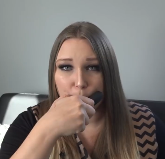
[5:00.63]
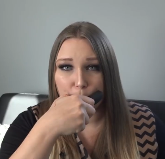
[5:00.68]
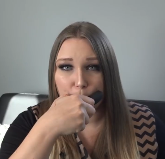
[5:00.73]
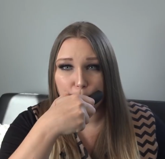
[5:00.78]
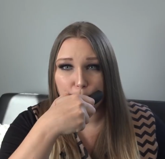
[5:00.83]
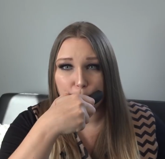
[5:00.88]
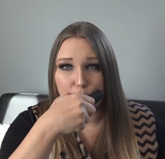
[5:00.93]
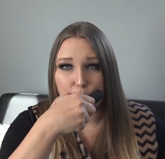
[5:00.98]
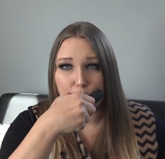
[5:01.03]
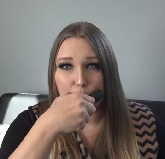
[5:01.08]

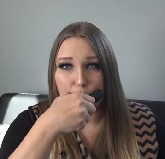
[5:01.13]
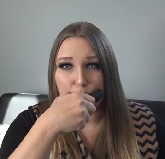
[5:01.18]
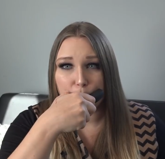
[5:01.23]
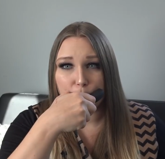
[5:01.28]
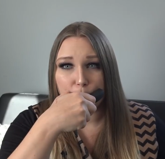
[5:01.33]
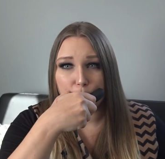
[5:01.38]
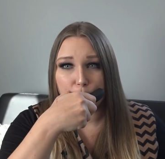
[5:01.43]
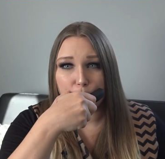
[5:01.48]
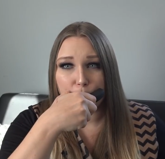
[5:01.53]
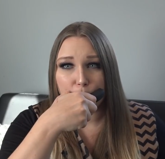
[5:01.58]

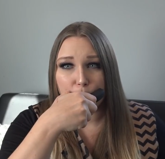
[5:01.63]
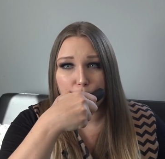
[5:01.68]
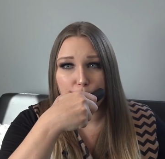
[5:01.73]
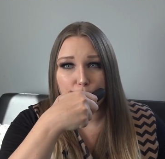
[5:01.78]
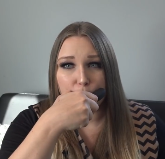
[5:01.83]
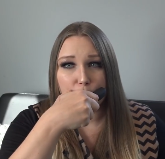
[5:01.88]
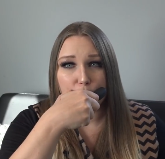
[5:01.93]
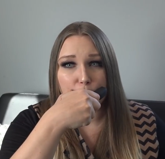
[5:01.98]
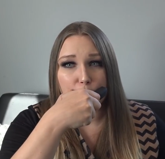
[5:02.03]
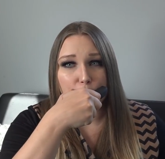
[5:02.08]

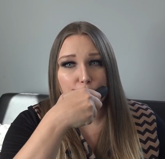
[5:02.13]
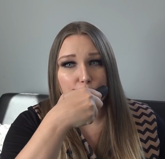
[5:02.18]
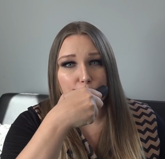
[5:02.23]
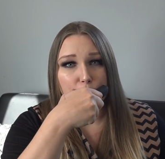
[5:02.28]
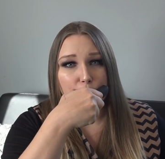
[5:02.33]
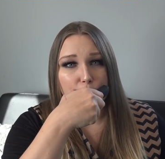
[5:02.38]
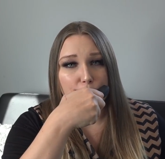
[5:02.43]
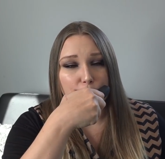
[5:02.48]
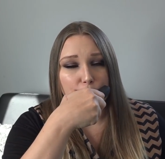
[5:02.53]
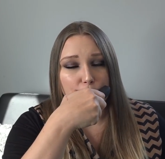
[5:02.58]

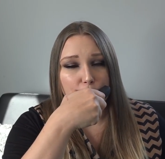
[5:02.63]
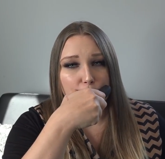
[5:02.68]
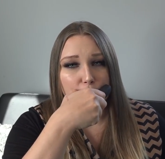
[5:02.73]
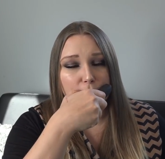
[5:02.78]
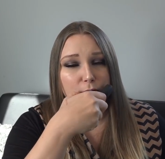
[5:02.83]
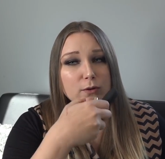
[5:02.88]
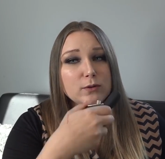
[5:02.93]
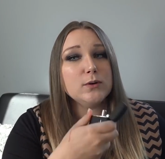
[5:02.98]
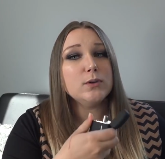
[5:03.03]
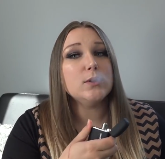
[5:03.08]

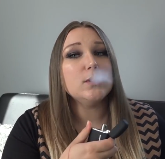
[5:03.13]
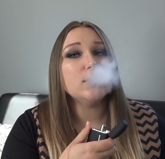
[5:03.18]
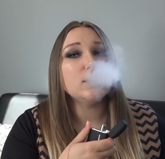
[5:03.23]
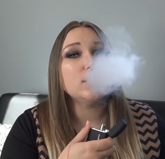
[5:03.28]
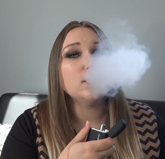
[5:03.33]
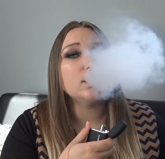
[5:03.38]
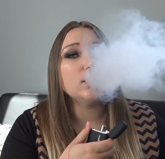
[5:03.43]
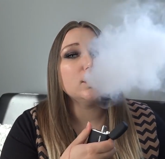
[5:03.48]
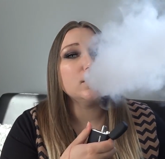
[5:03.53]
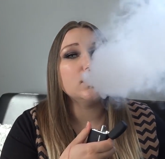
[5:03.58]

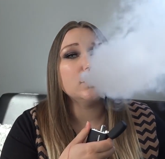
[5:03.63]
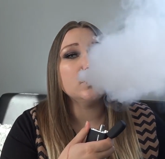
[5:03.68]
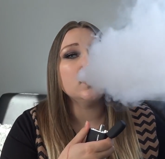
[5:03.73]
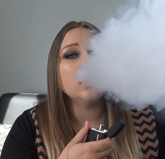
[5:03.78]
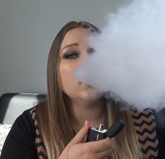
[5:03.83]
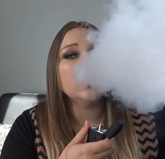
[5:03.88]
Nobody speaks.